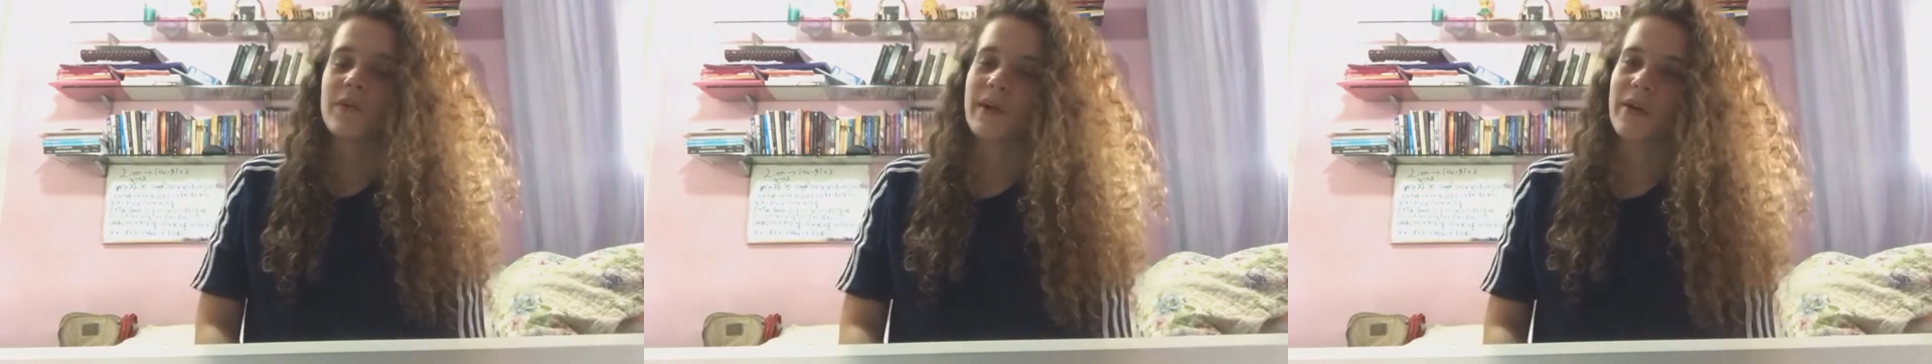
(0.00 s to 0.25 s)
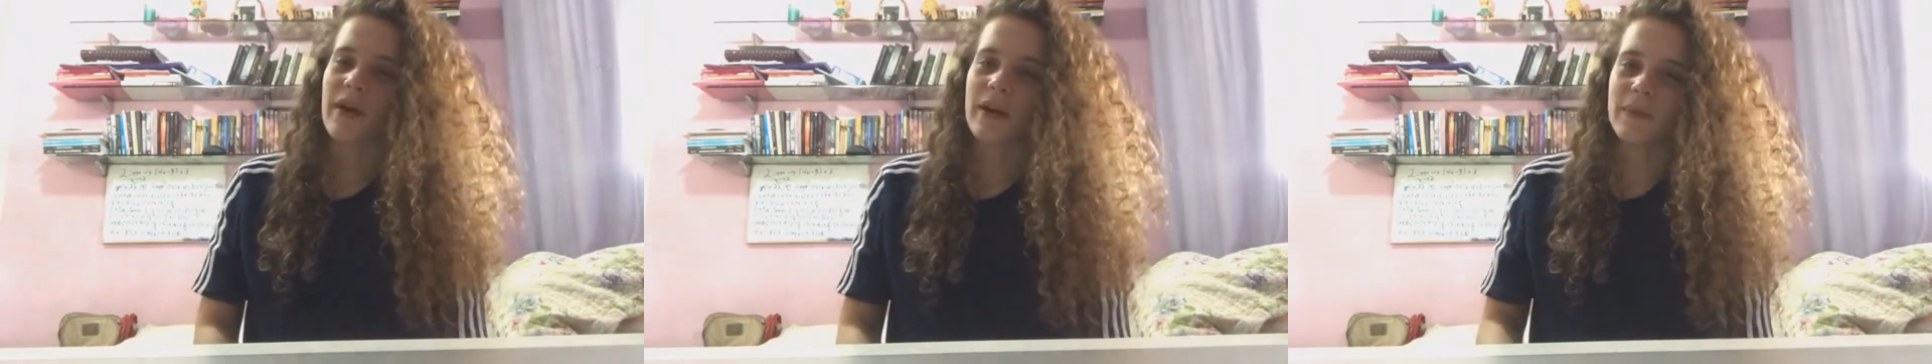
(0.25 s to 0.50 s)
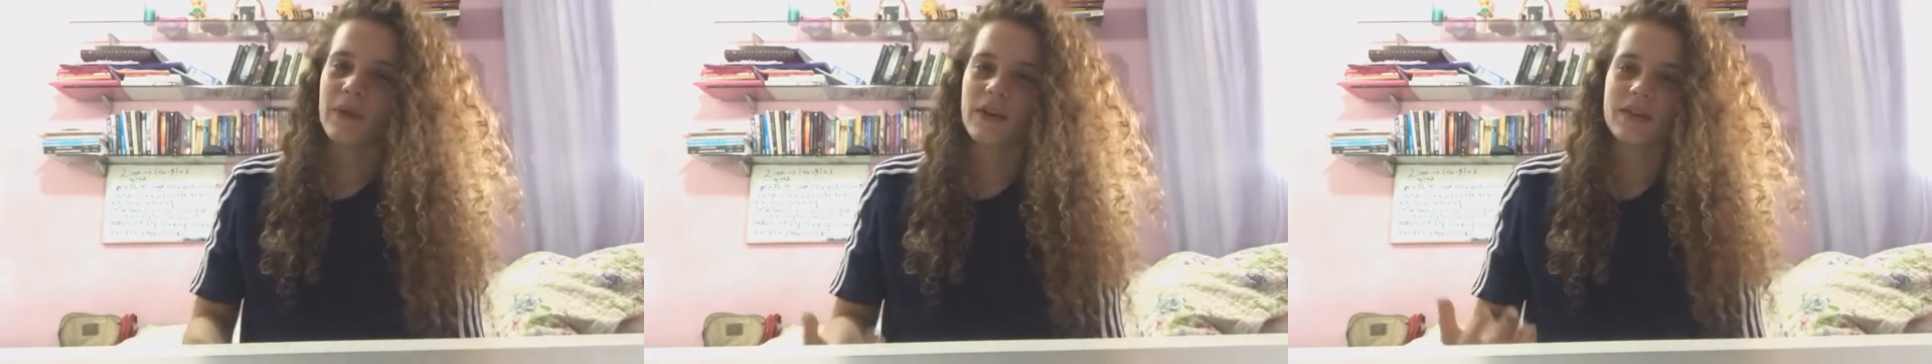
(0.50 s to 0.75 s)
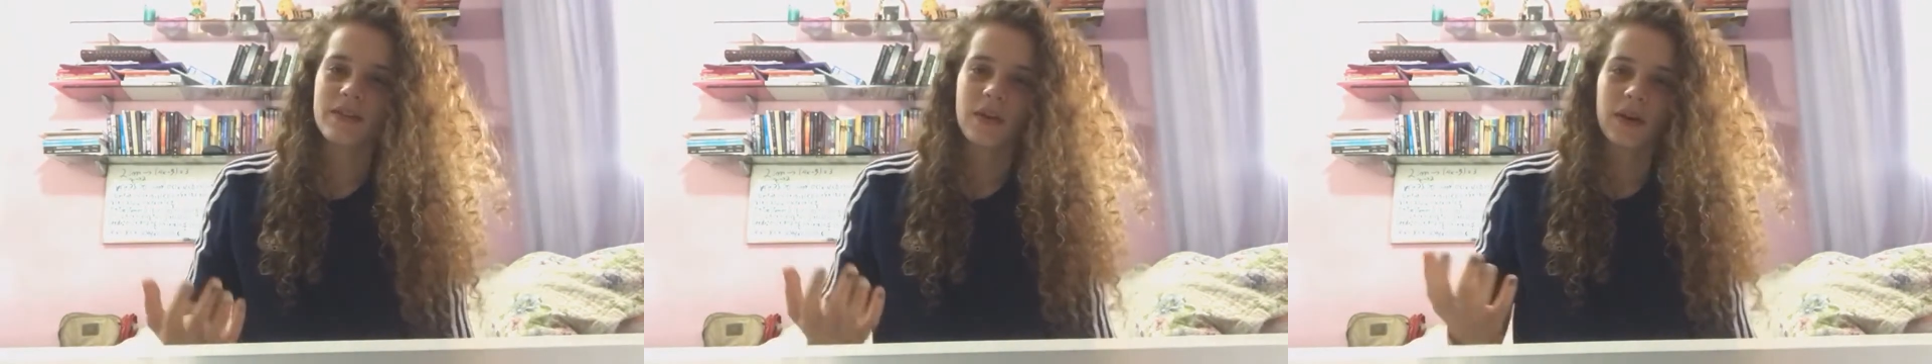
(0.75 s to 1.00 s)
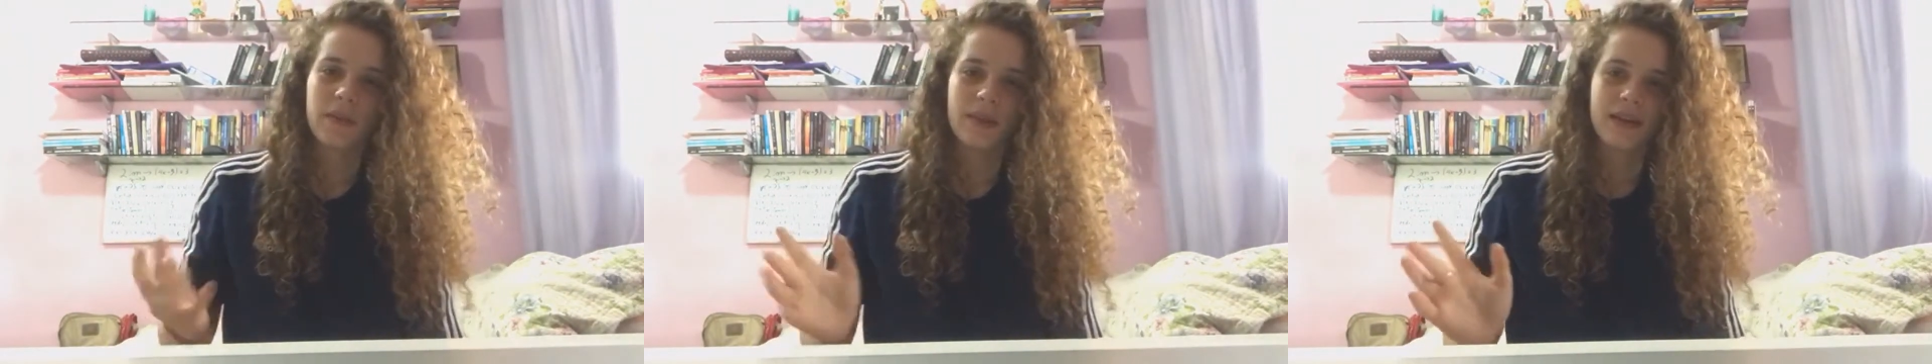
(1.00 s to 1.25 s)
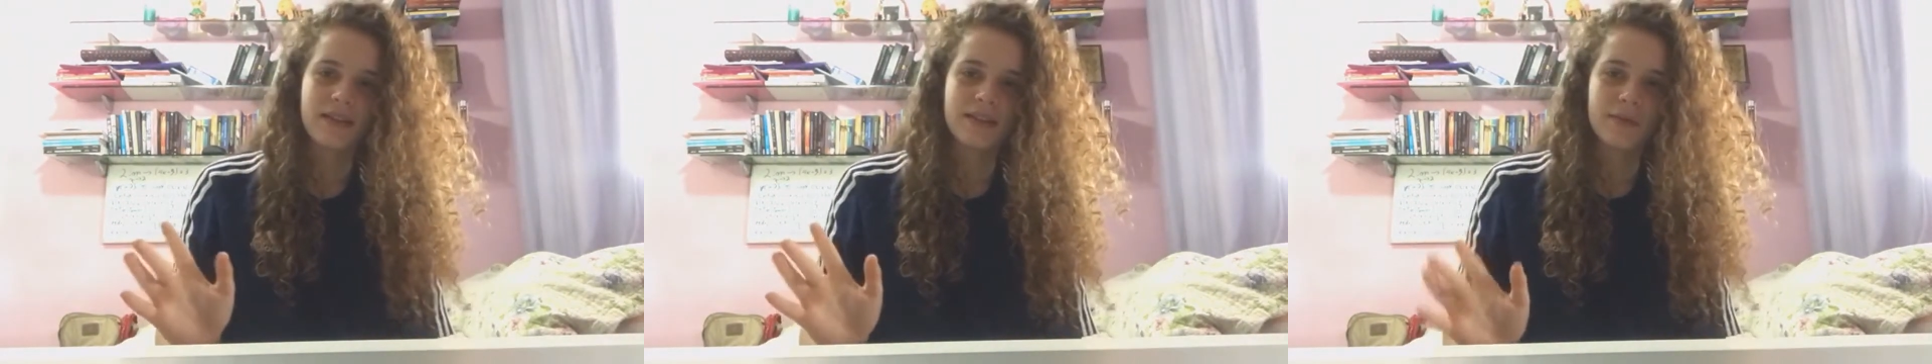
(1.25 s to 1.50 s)
Well, I'm gonna talk a
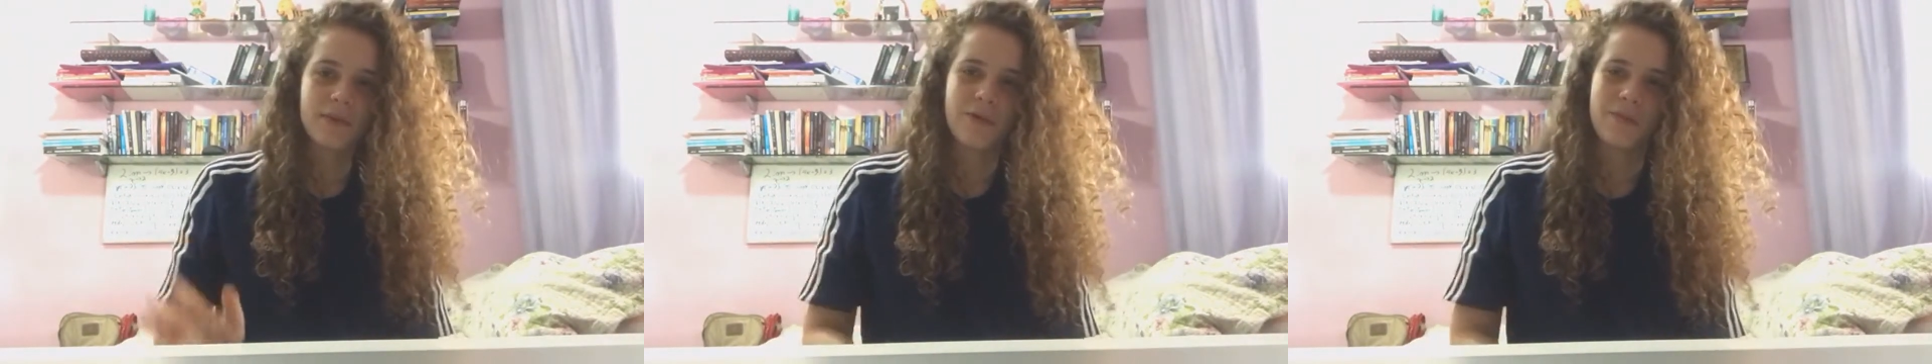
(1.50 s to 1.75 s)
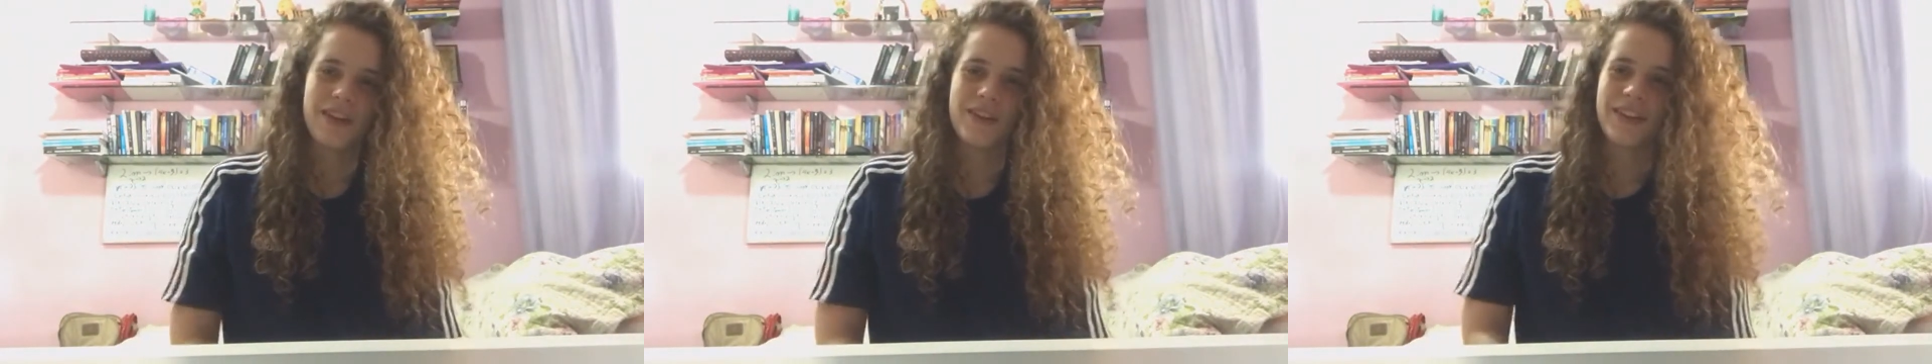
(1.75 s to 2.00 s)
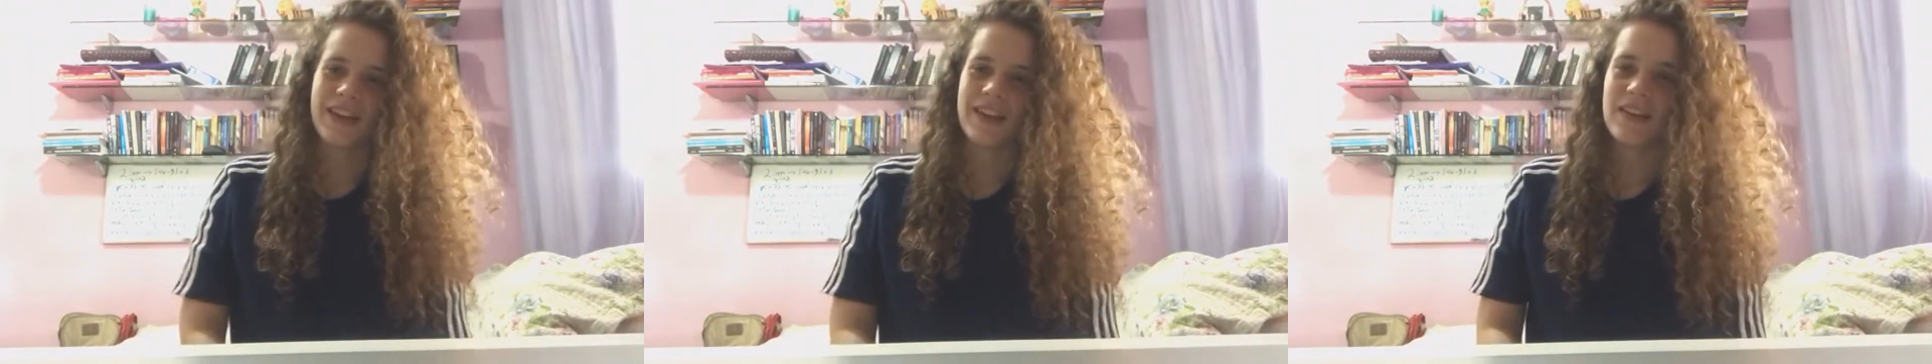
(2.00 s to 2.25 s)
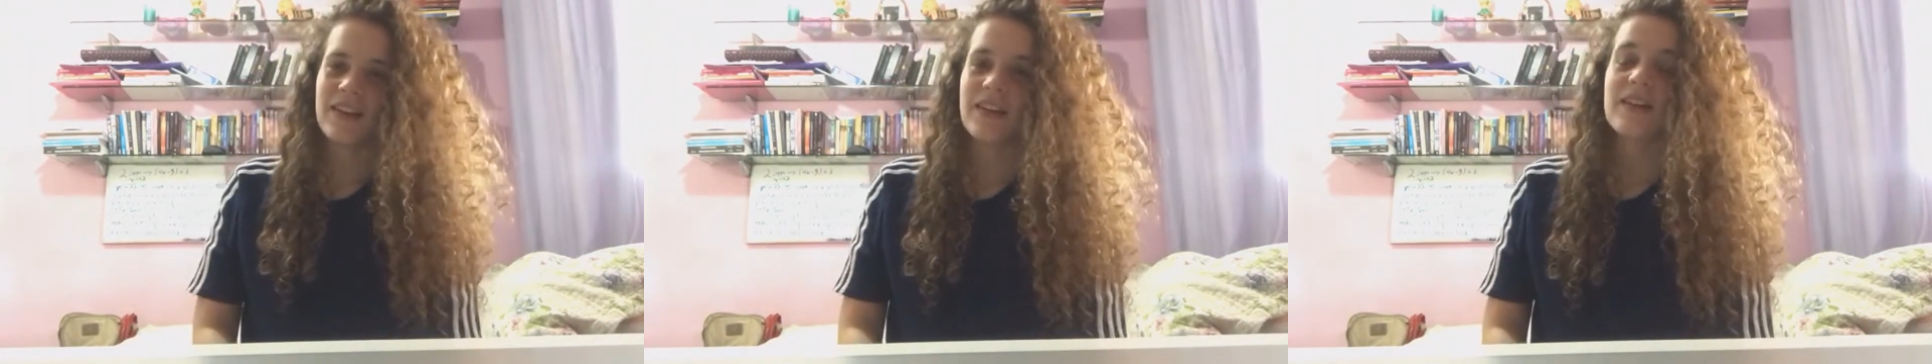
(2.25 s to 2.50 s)
bit about me, okay?